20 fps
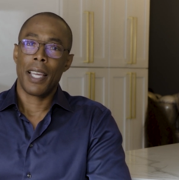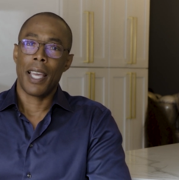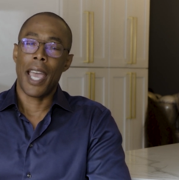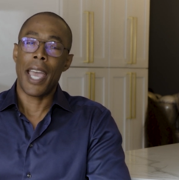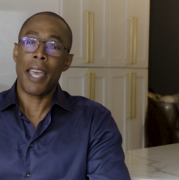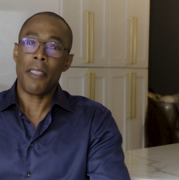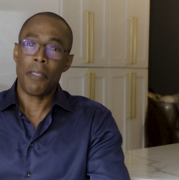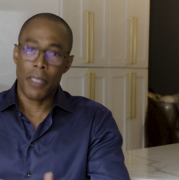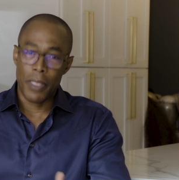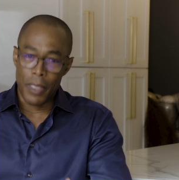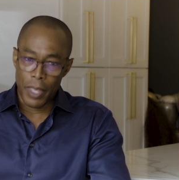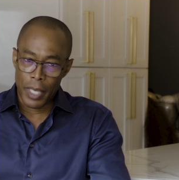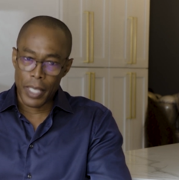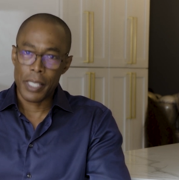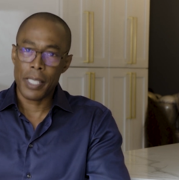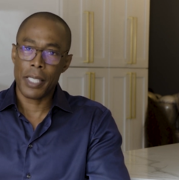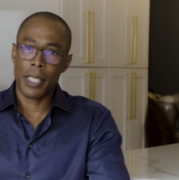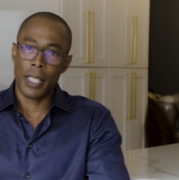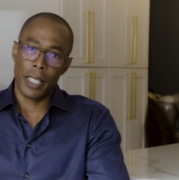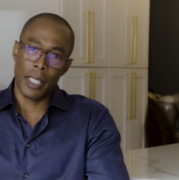And
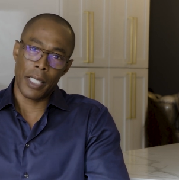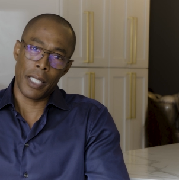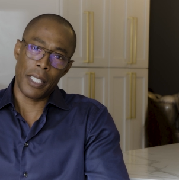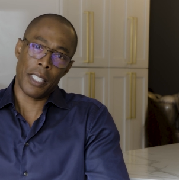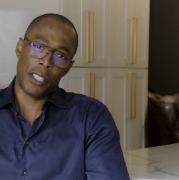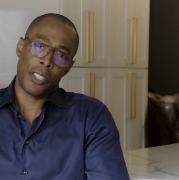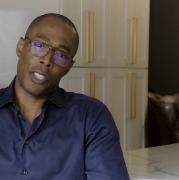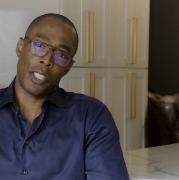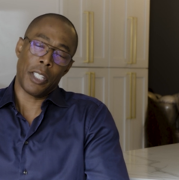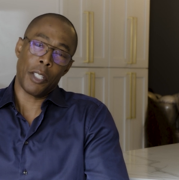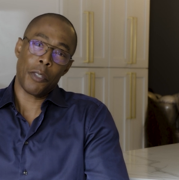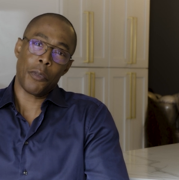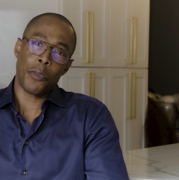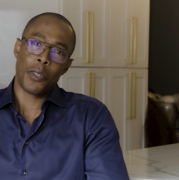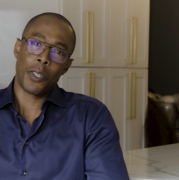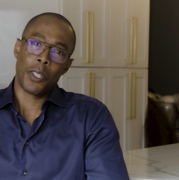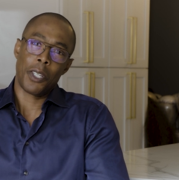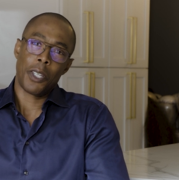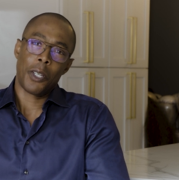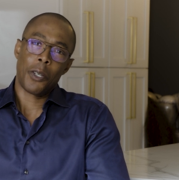this initiative
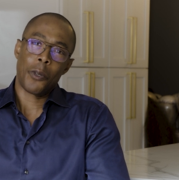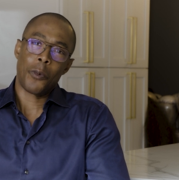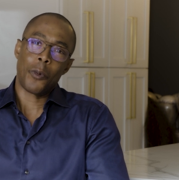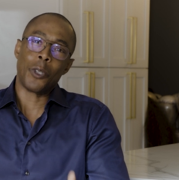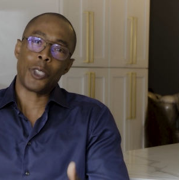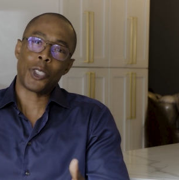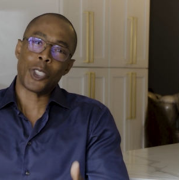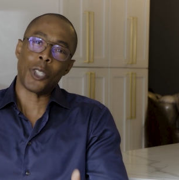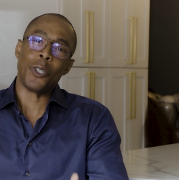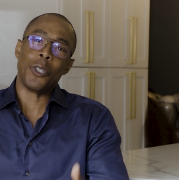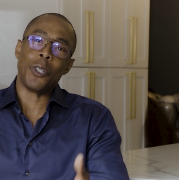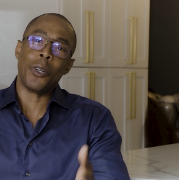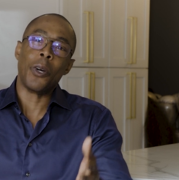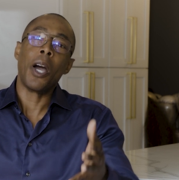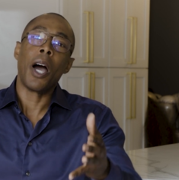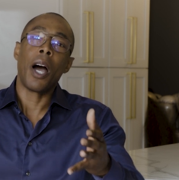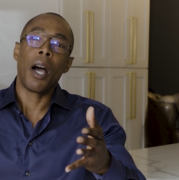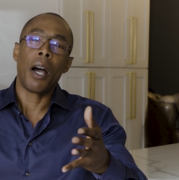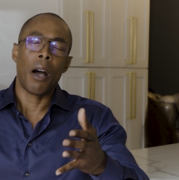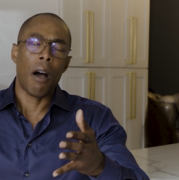will show you
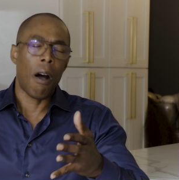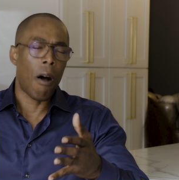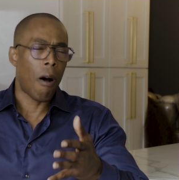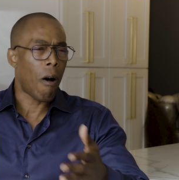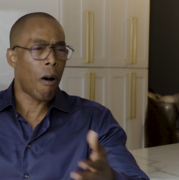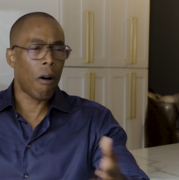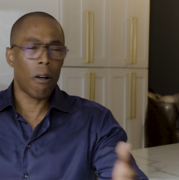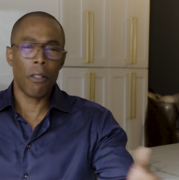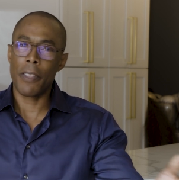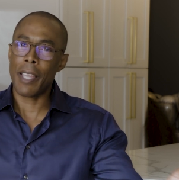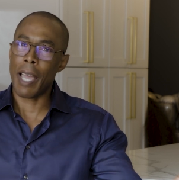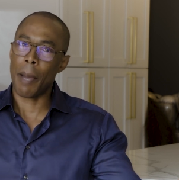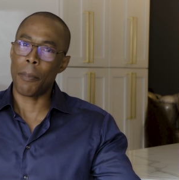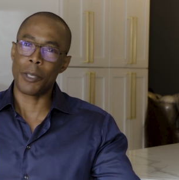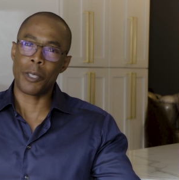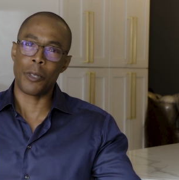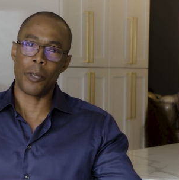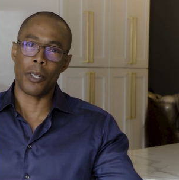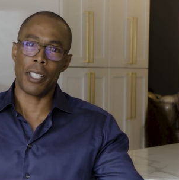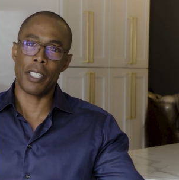all the
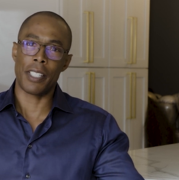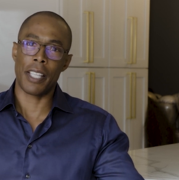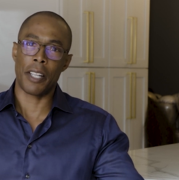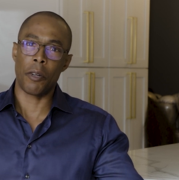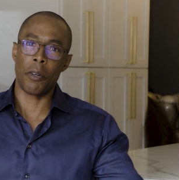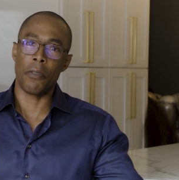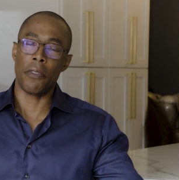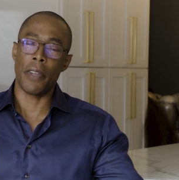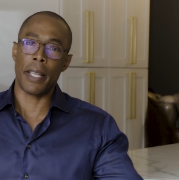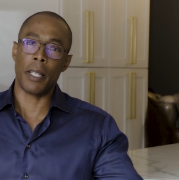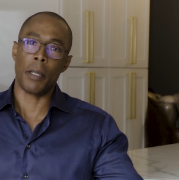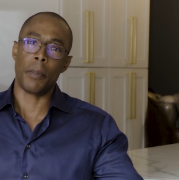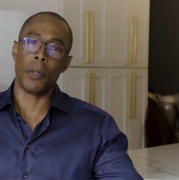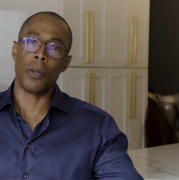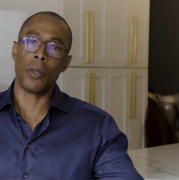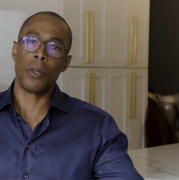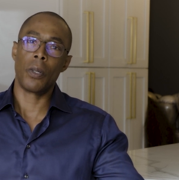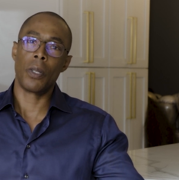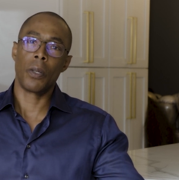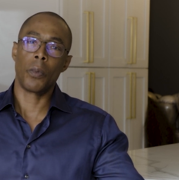opportunities that are
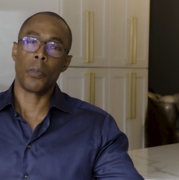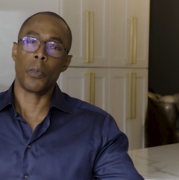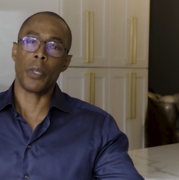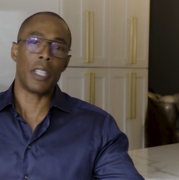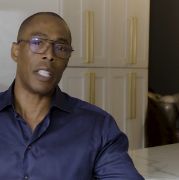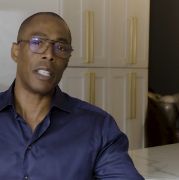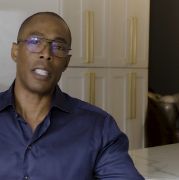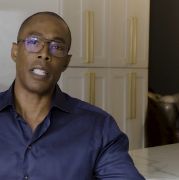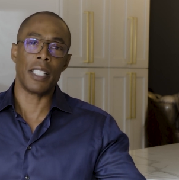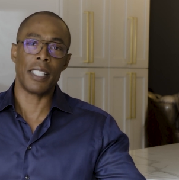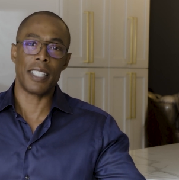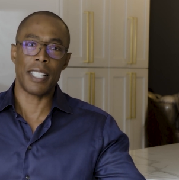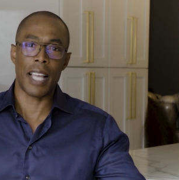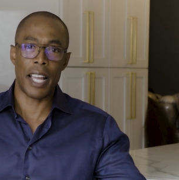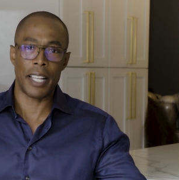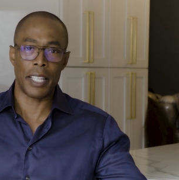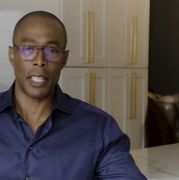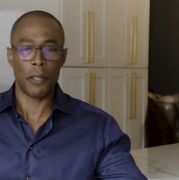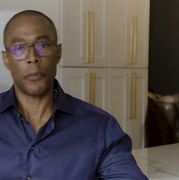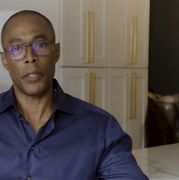available within the
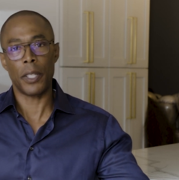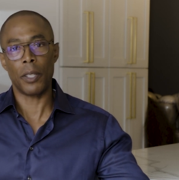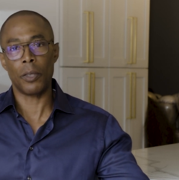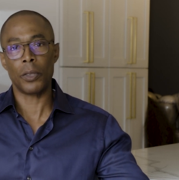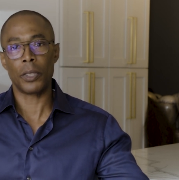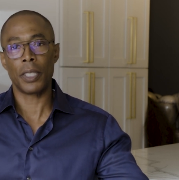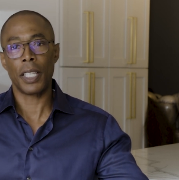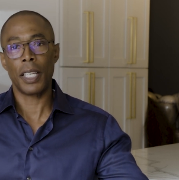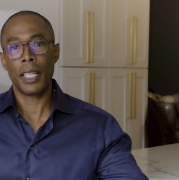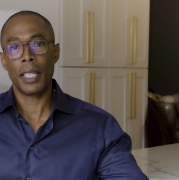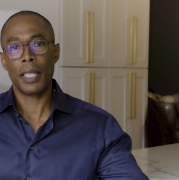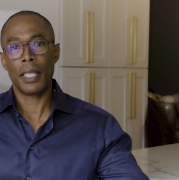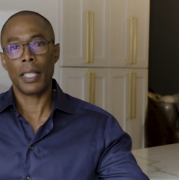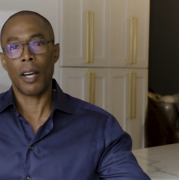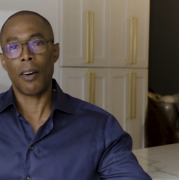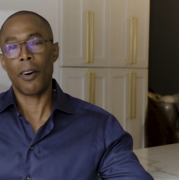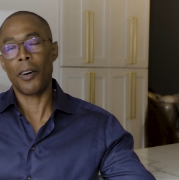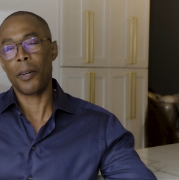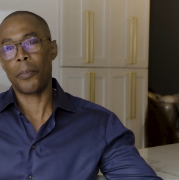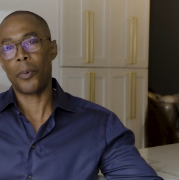design field on